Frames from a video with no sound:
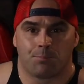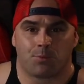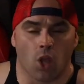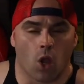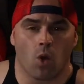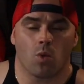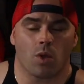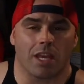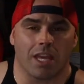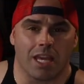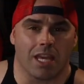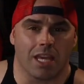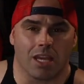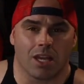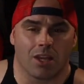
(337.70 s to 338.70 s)
Don't
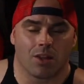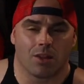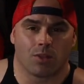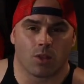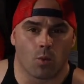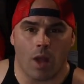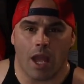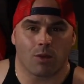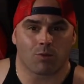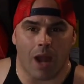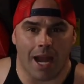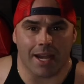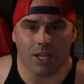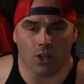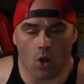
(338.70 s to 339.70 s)
eat the way
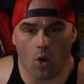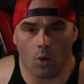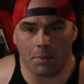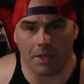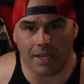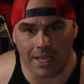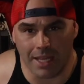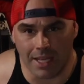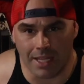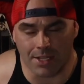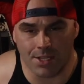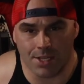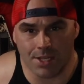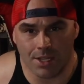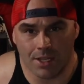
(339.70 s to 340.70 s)
Ronnie Coleman
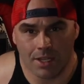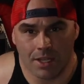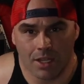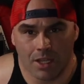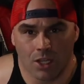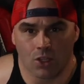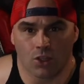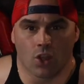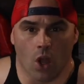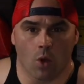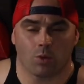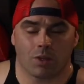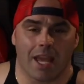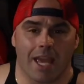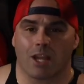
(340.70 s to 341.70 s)
eats.
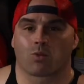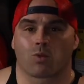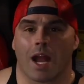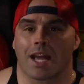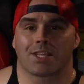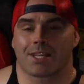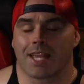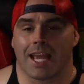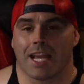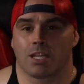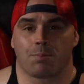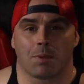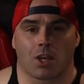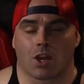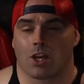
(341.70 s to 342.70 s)
Don't take rest days
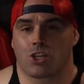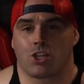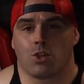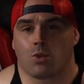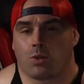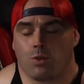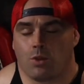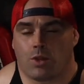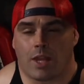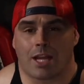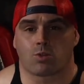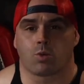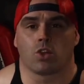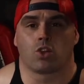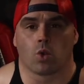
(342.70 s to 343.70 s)
because you
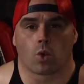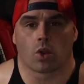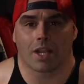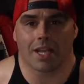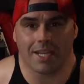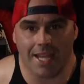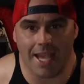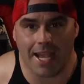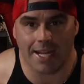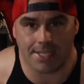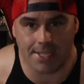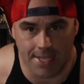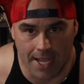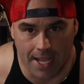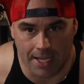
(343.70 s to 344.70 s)
that's what Dorian
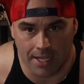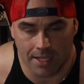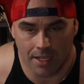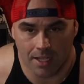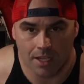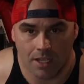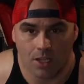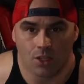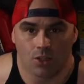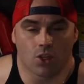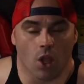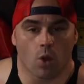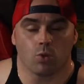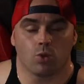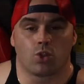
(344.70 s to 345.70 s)
Yates did.
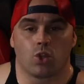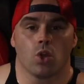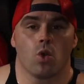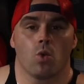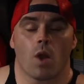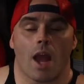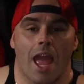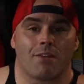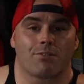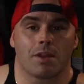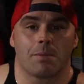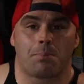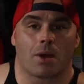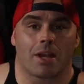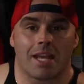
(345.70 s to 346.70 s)
Don't do what
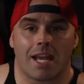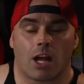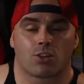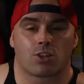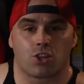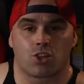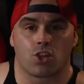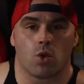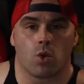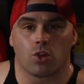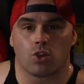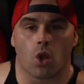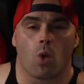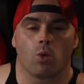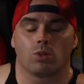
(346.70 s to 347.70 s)
everybody else is
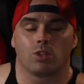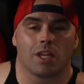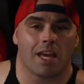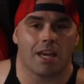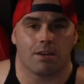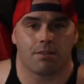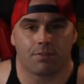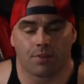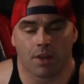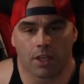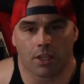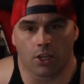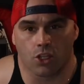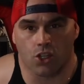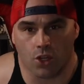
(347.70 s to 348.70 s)
doing. Don't live
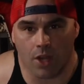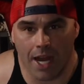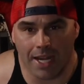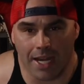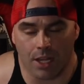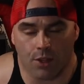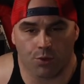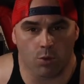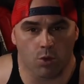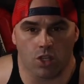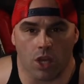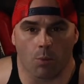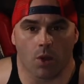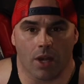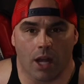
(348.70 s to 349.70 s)
your training through
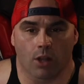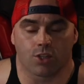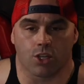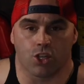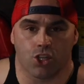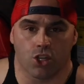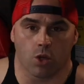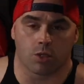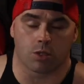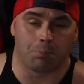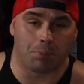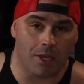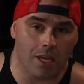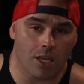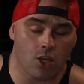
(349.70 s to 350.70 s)
someone else's shoes.
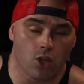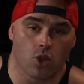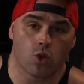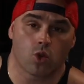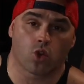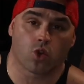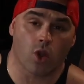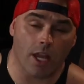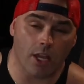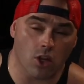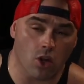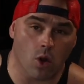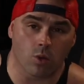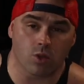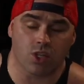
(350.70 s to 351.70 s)
Be you, create
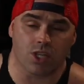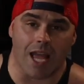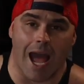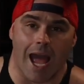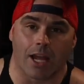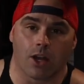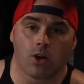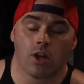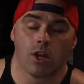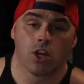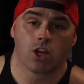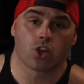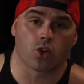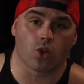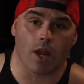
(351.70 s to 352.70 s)
your own style,
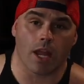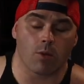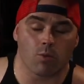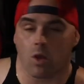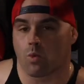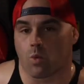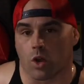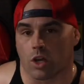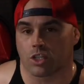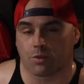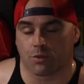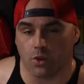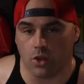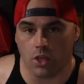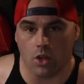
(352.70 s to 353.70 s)
create what works
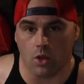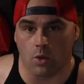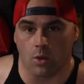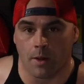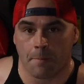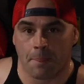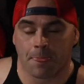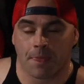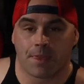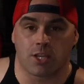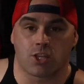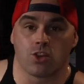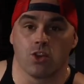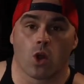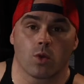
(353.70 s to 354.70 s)
for you.
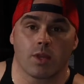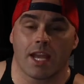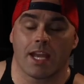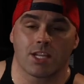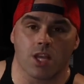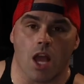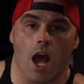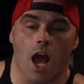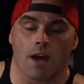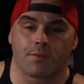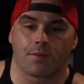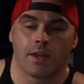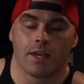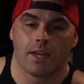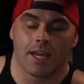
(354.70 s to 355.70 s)
This no days
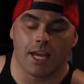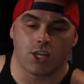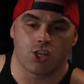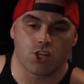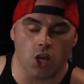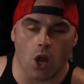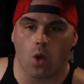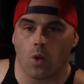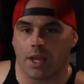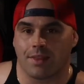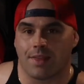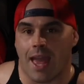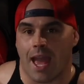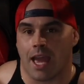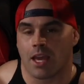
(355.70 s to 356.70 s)
off is showing
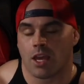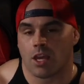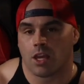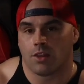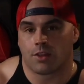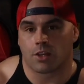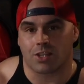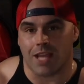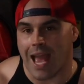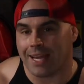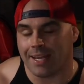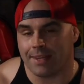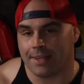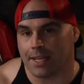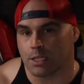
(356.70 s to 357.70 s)
that there's
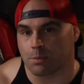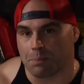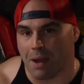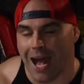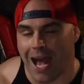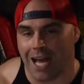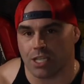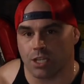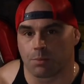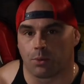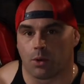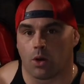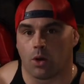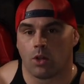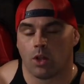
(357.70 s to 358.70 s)
anything's
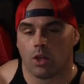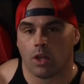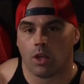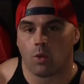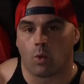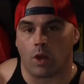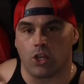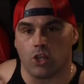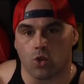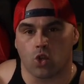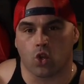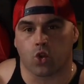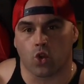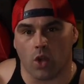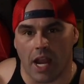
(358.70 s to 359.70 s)
possible when you
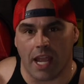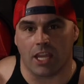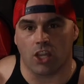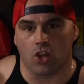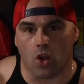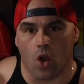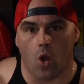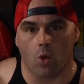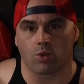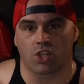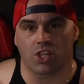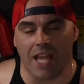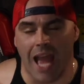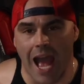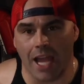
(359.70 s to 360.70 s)
create your own
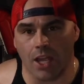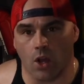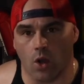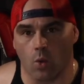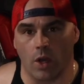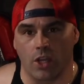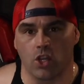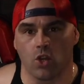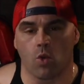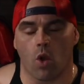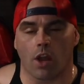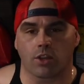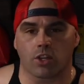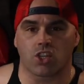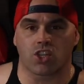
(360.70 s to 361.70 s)
style, when you
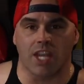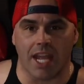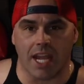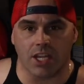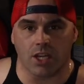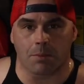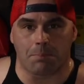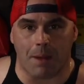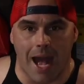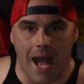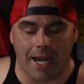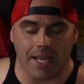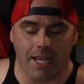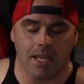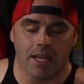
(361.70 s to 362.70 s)
understand your
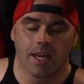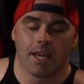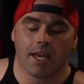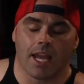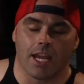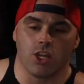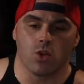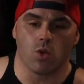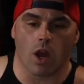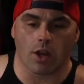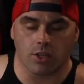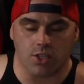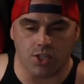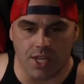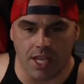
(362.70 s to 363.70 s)
body and you
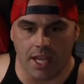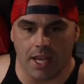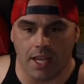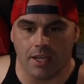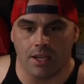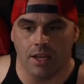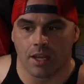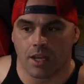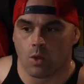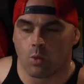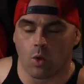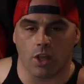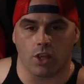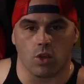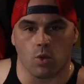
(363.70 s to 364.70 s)
understand what